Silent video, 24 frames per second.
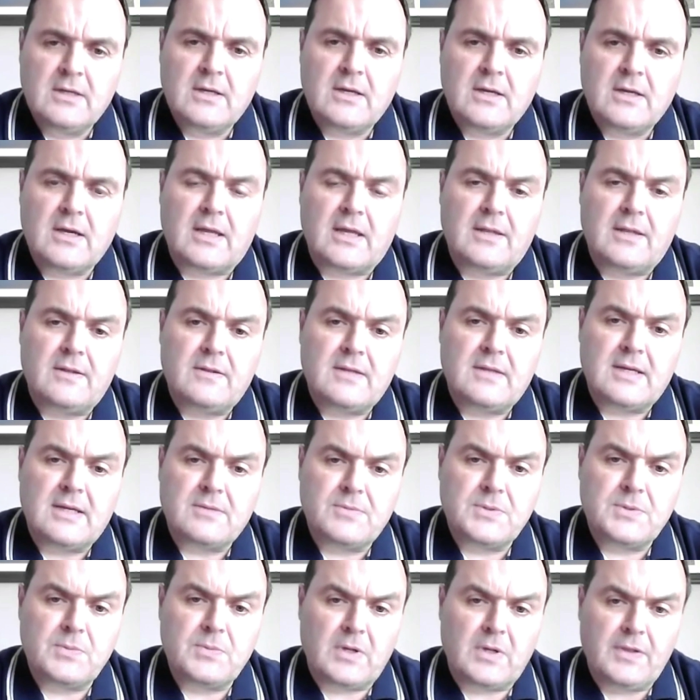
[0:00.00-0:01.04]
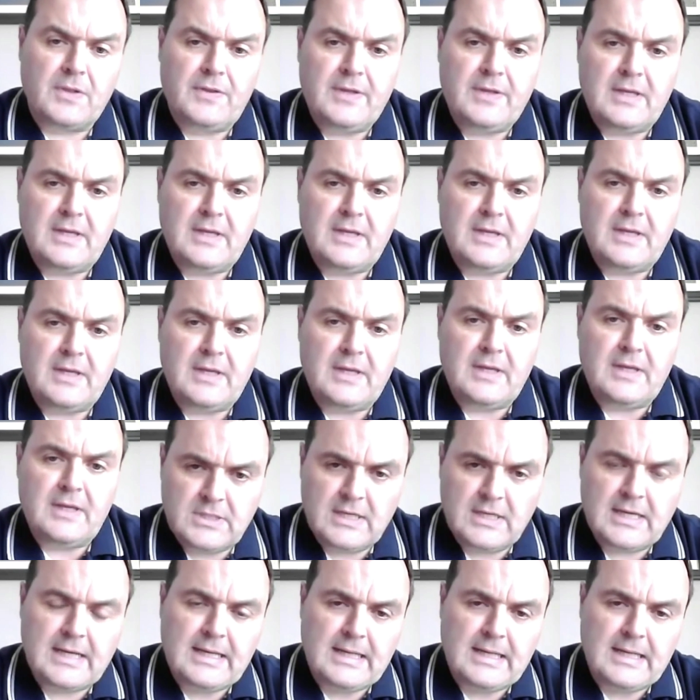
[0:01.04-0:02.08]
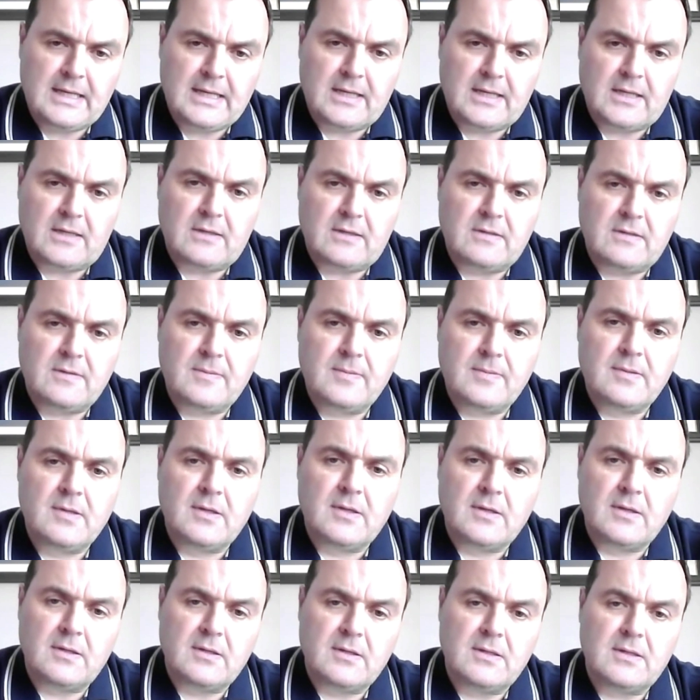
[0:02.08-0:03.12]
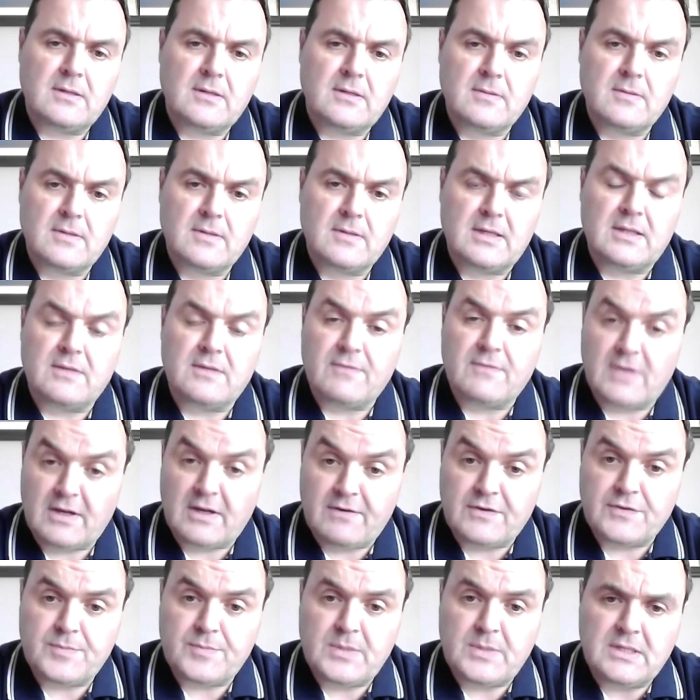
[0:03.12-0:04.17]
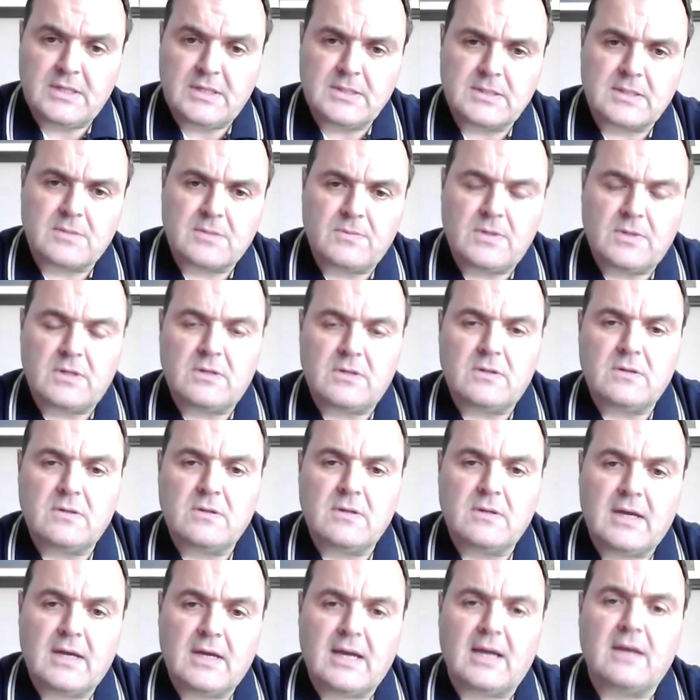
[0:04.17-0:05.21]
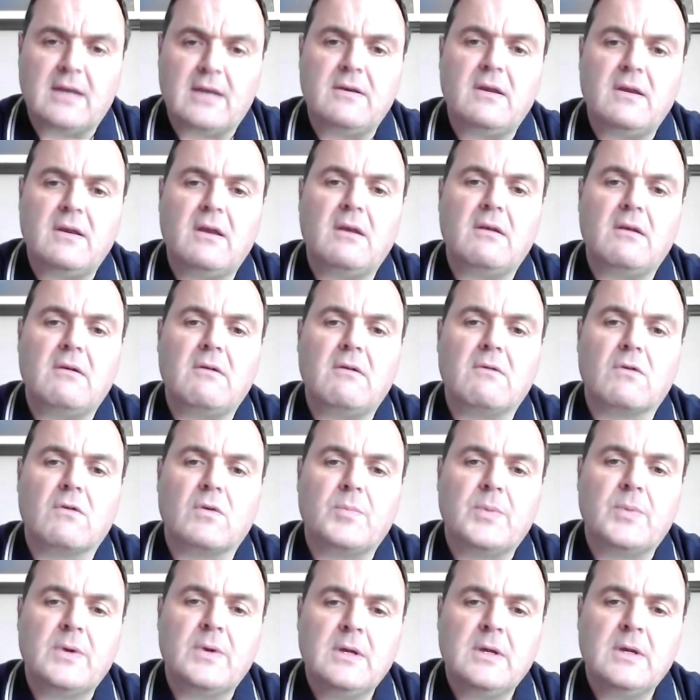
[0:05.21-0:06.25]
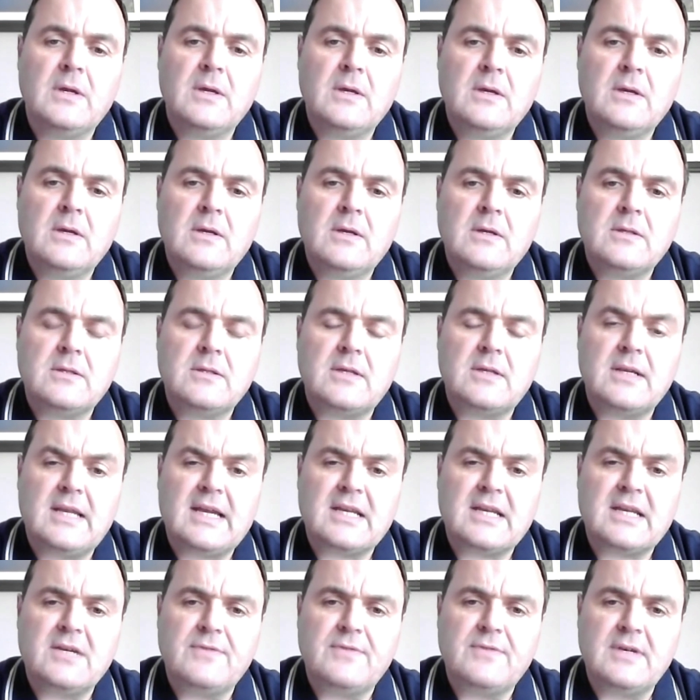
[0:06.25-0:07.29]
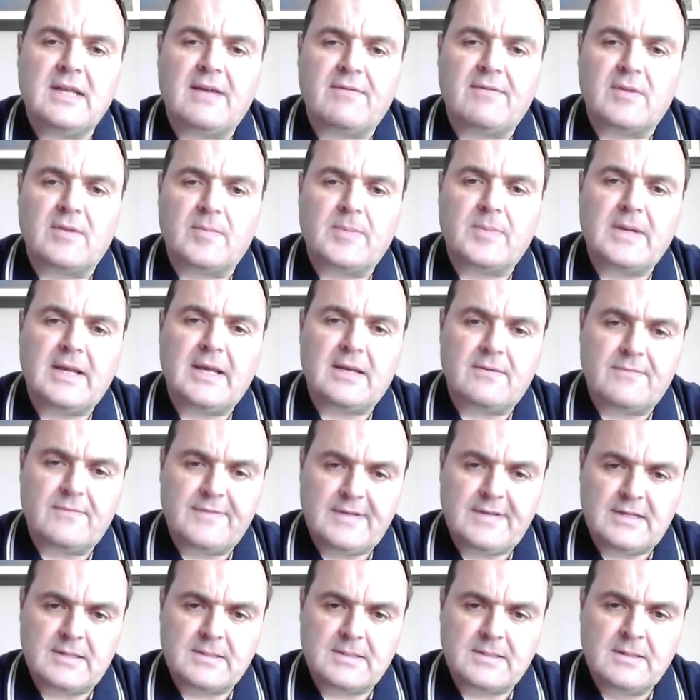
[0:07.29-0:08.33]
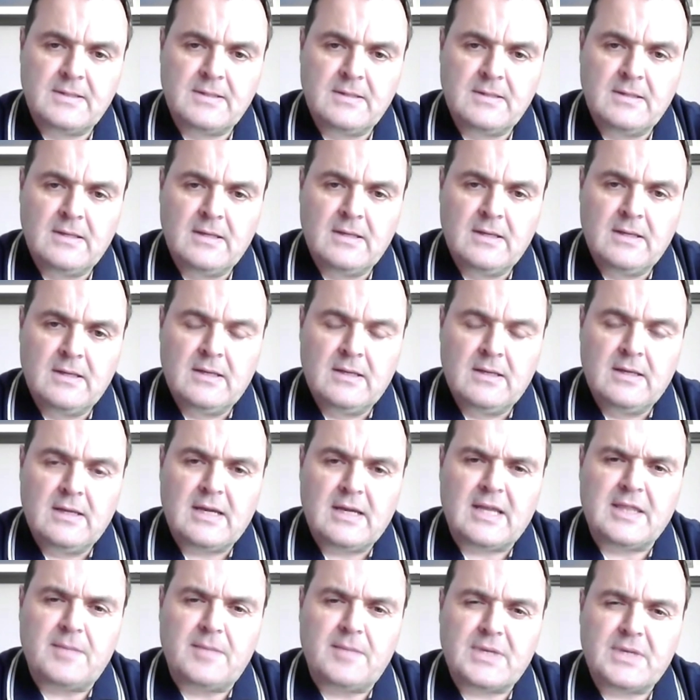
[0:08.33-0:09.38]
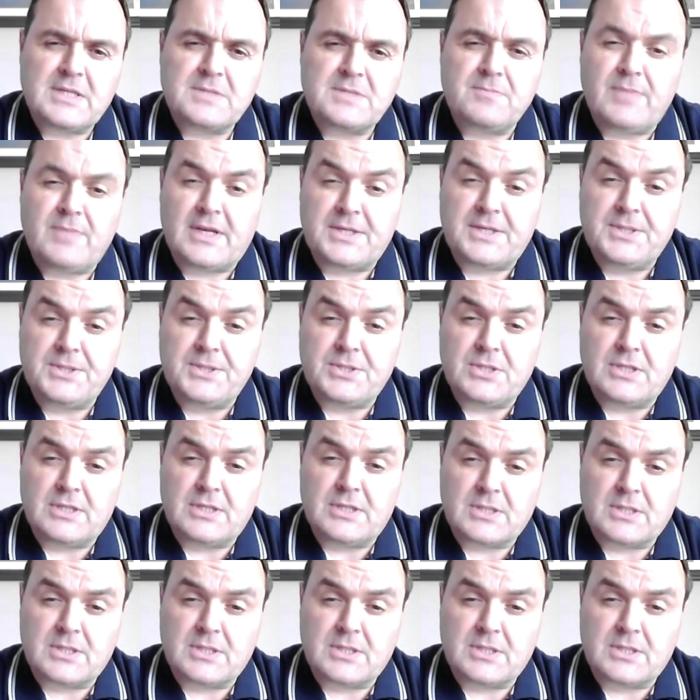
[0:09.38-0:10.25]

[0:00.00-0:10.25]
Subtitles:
And that was one thing that was highlighted in the various meetings that we had in Europe, the lack of a level playing field and the mixed messaging that's